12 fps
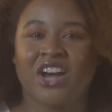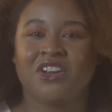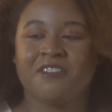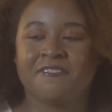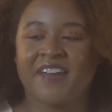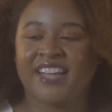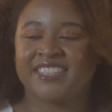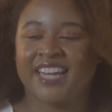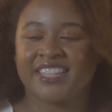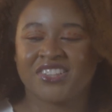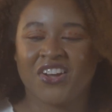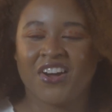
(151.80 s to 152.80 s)
sound effects, and
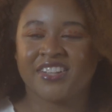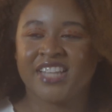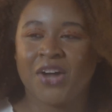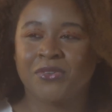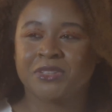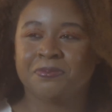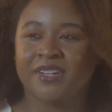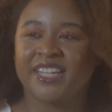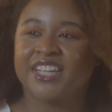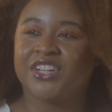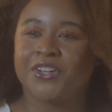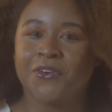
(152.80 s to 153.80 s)
I thought that was
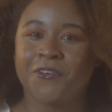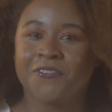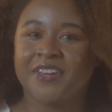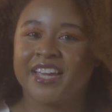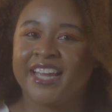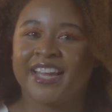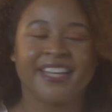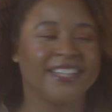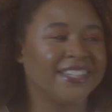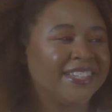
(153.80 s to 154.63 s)
pretty goofy.